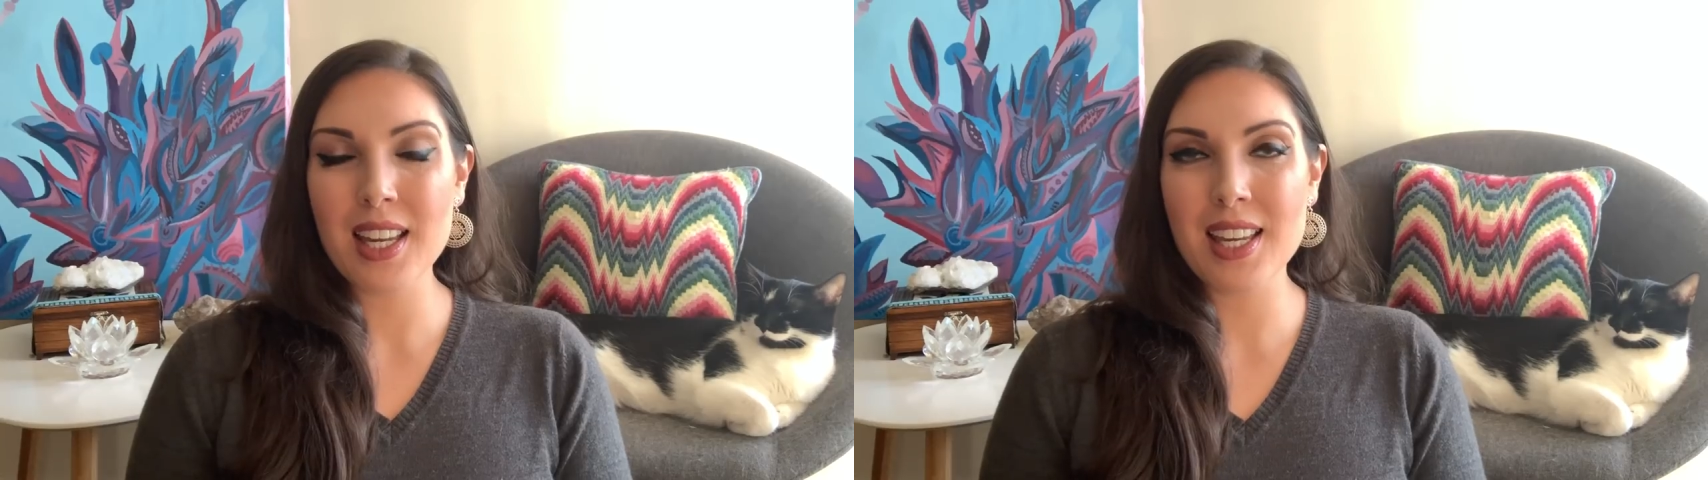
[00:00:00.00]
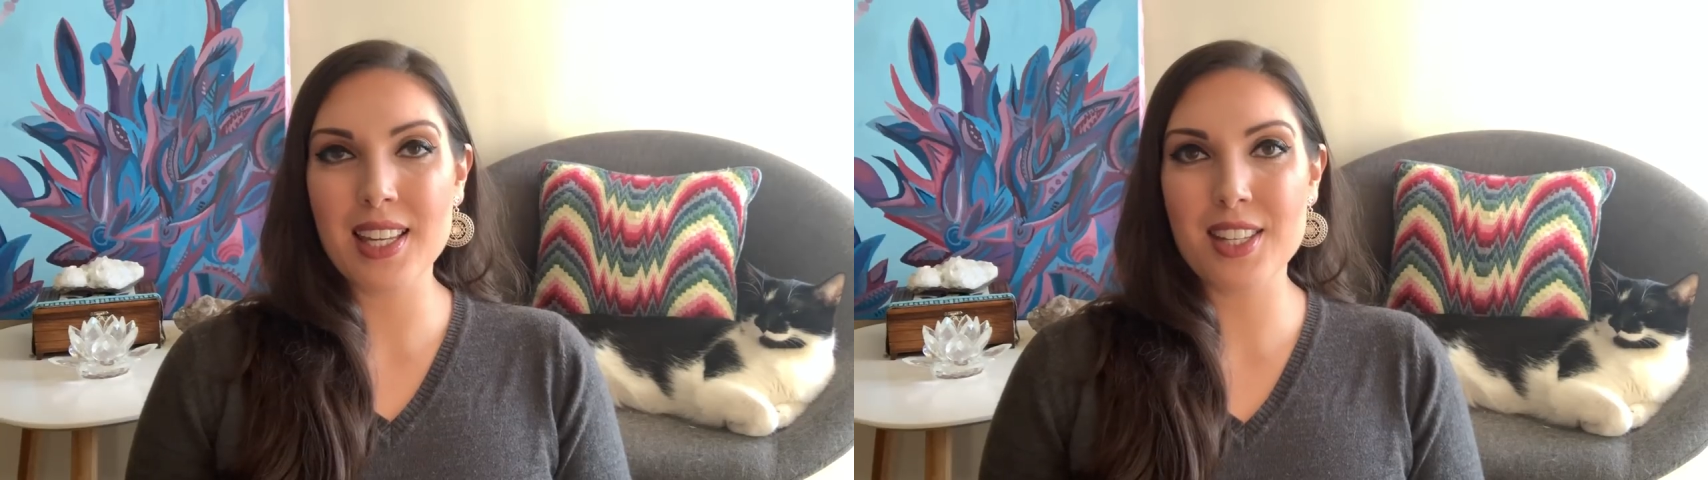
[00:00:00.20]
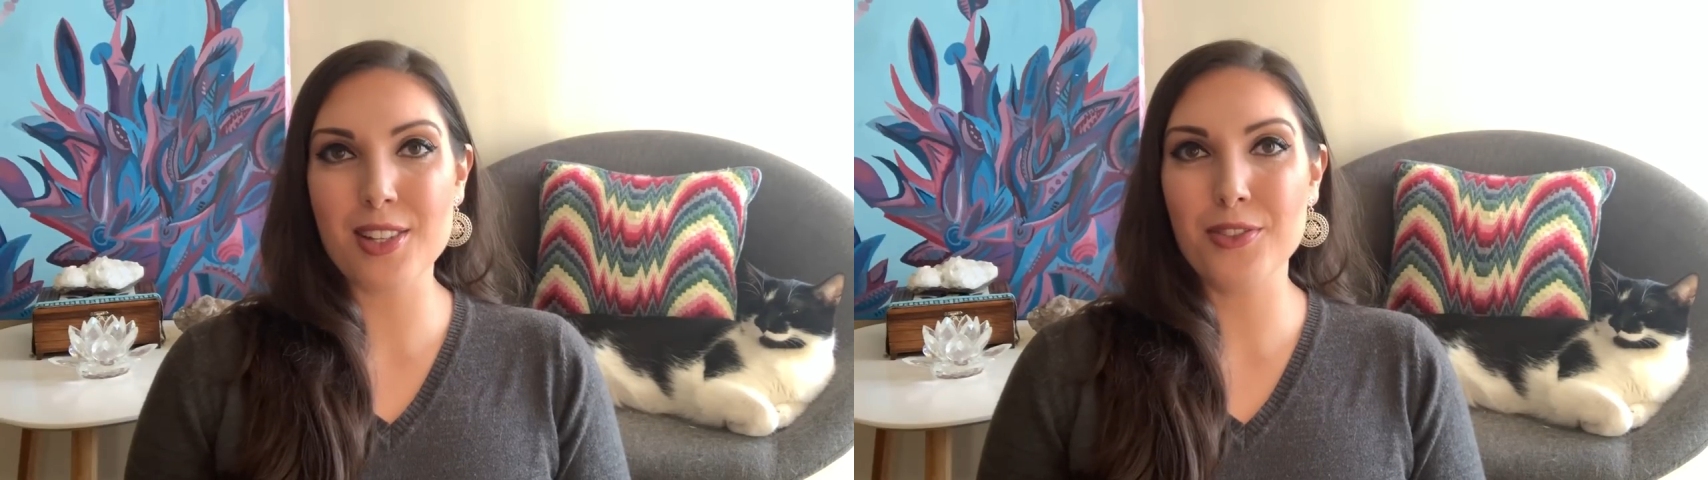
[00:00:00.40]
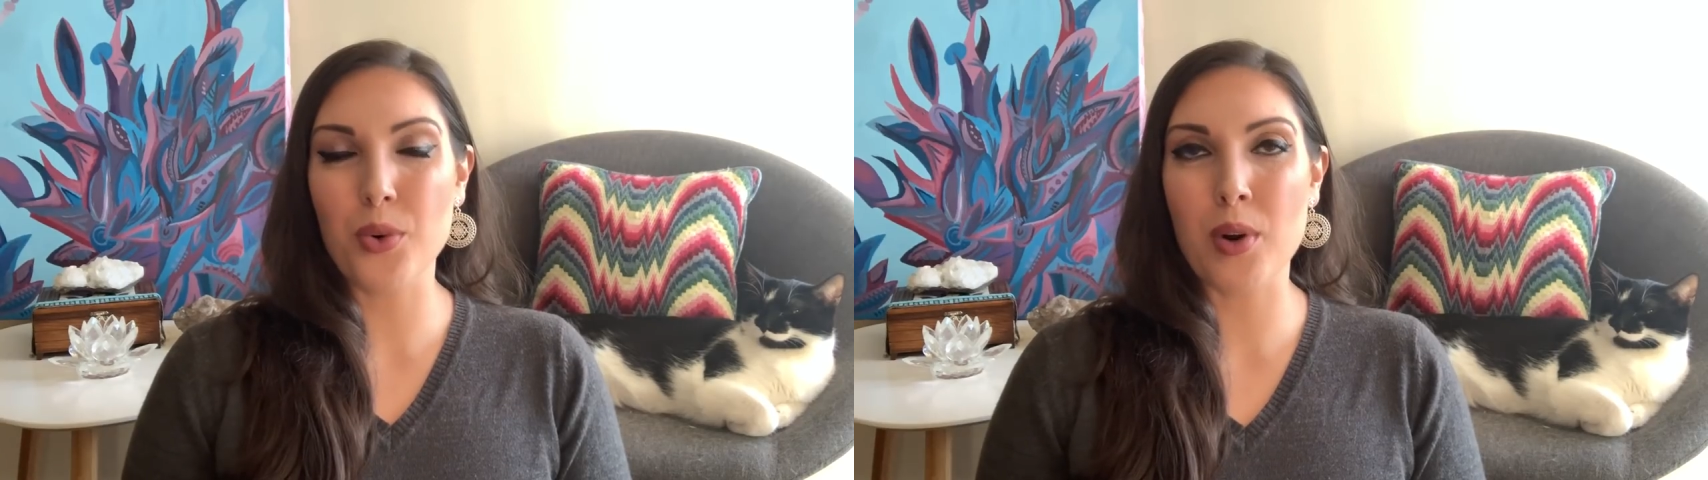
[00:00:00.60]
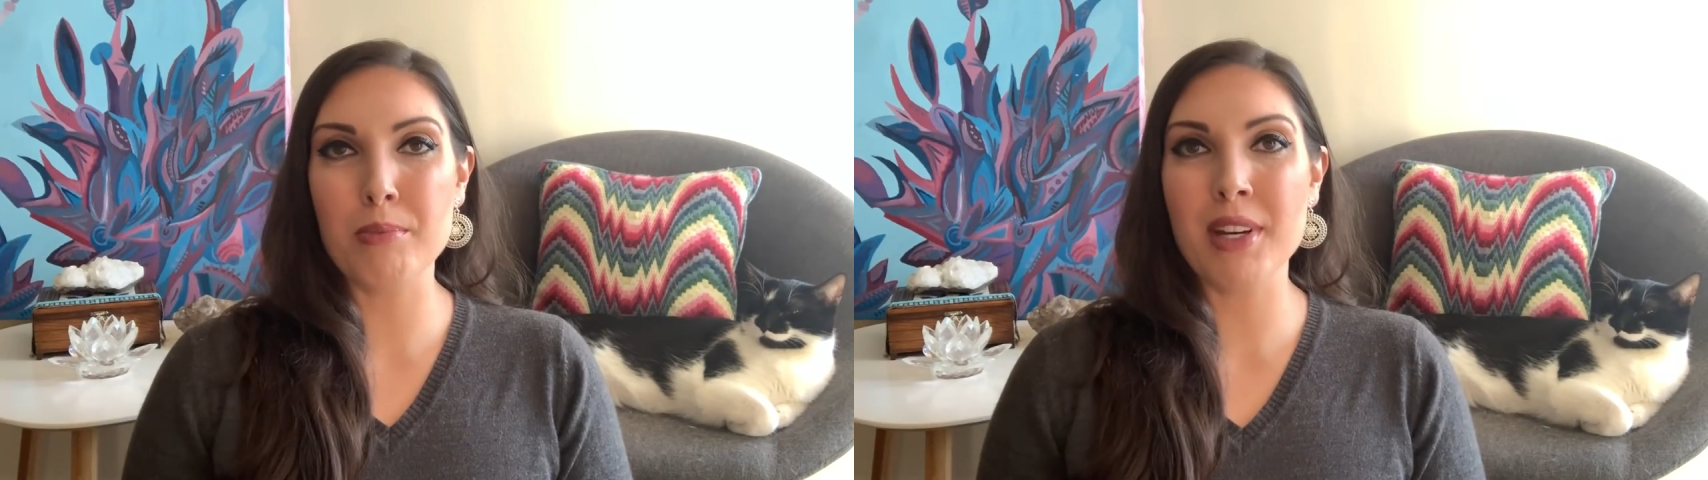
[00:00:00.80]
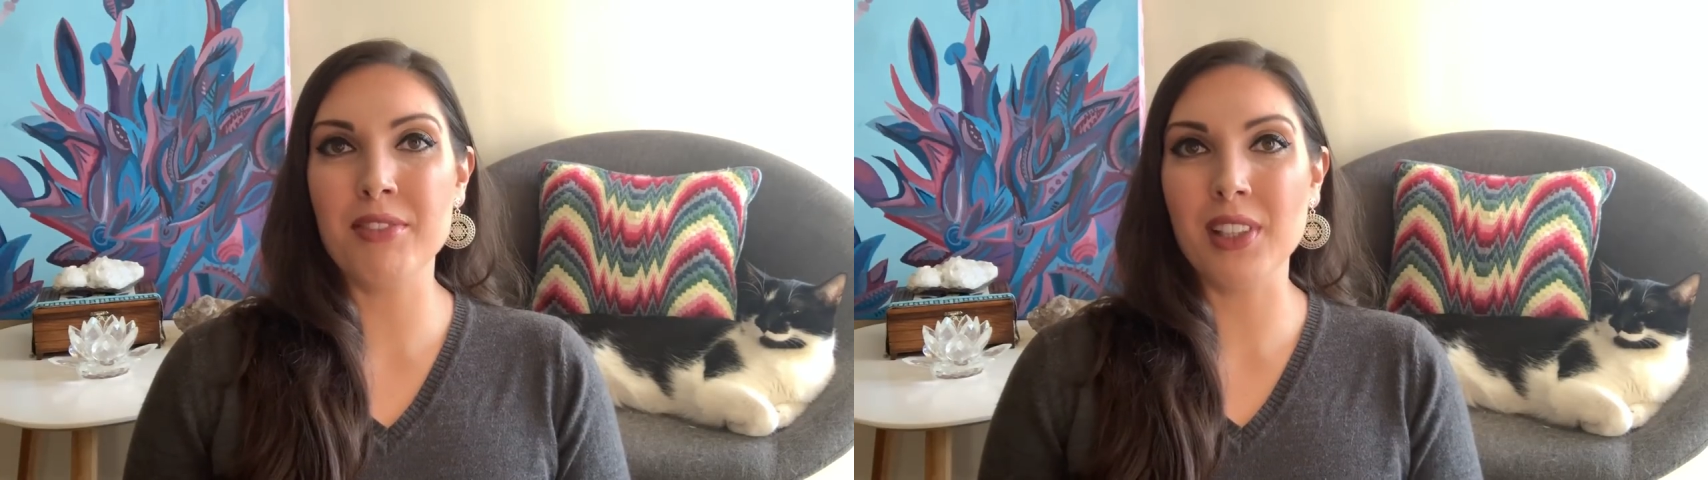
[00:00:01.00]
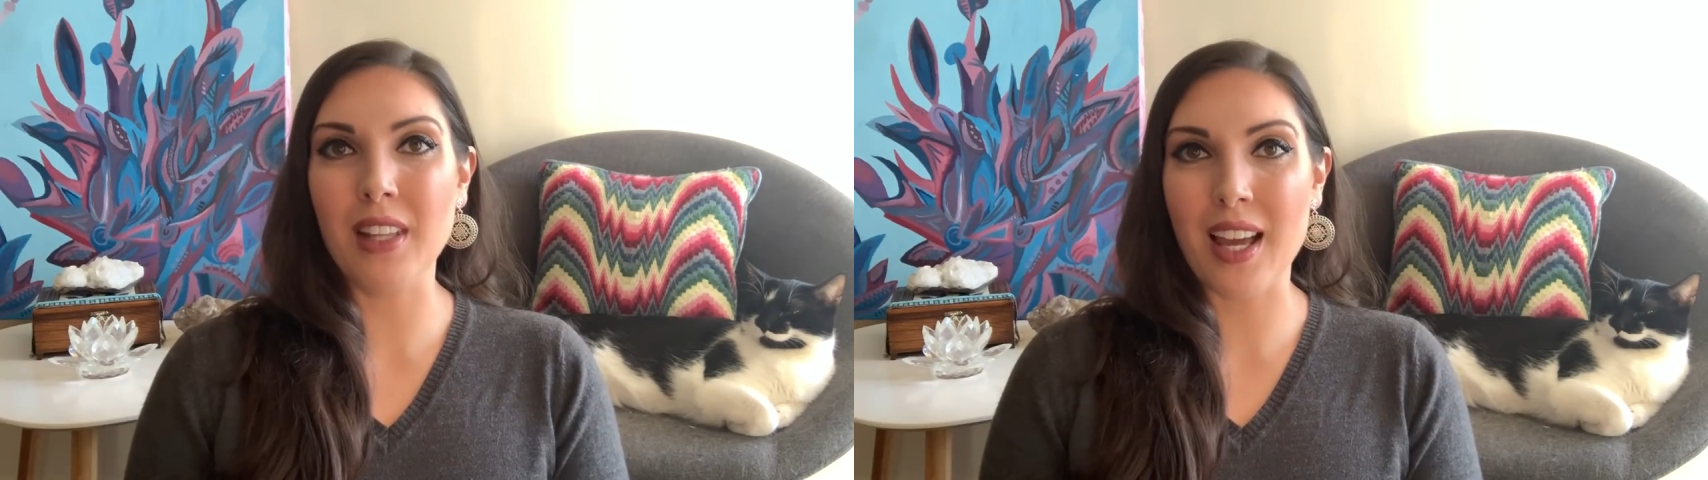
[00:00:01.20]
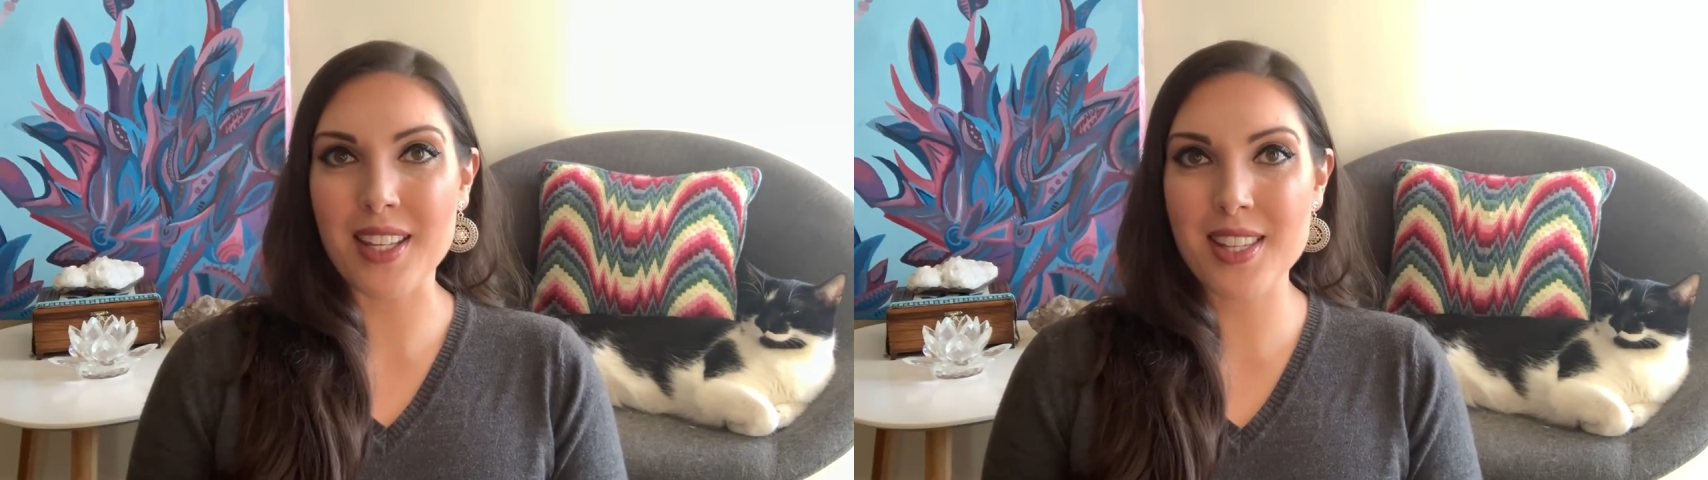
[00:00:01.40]
is a form of
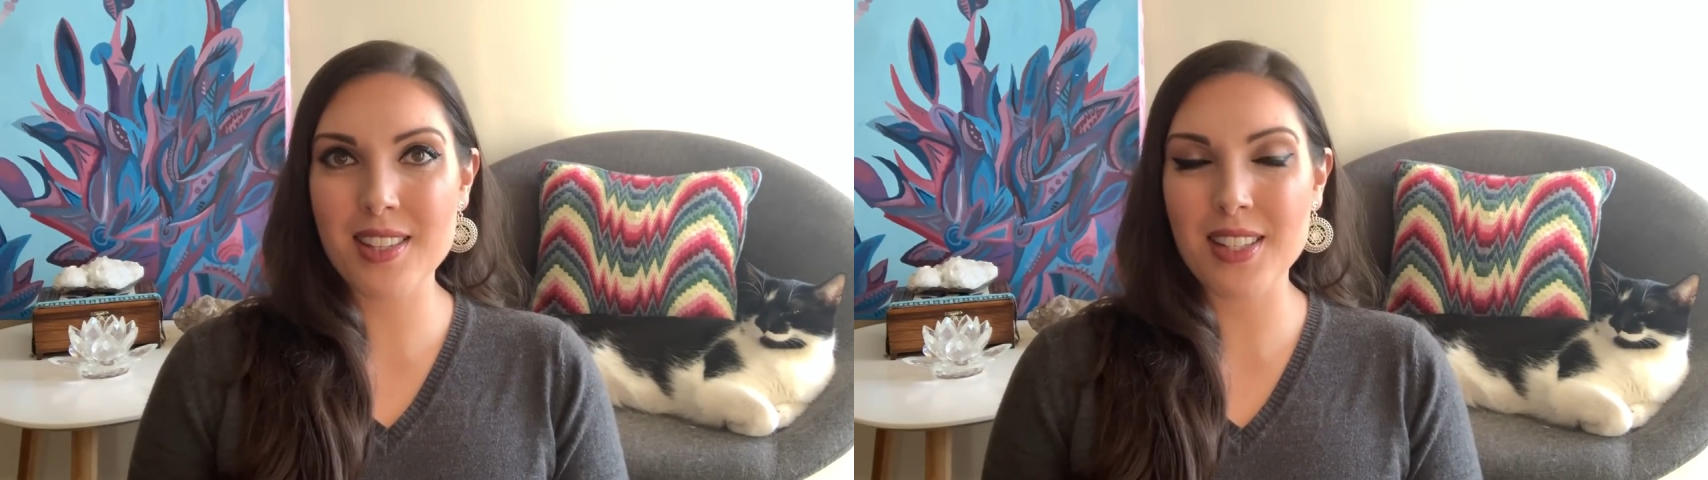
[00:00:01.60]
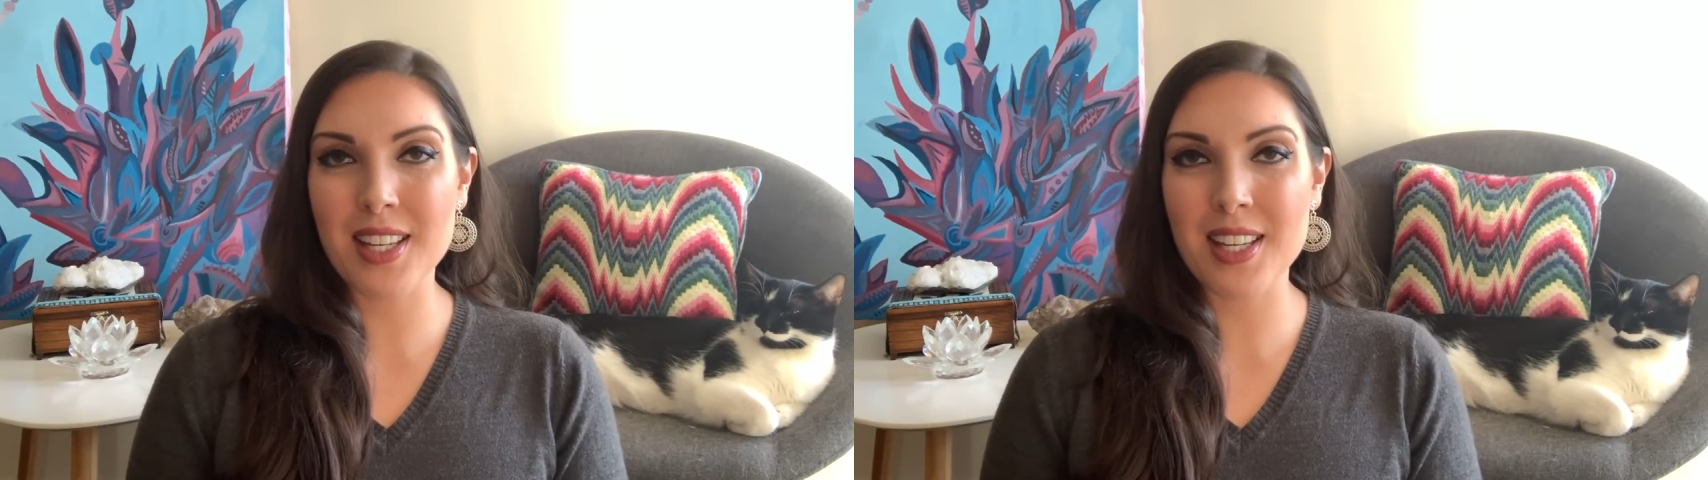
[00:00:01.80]
lust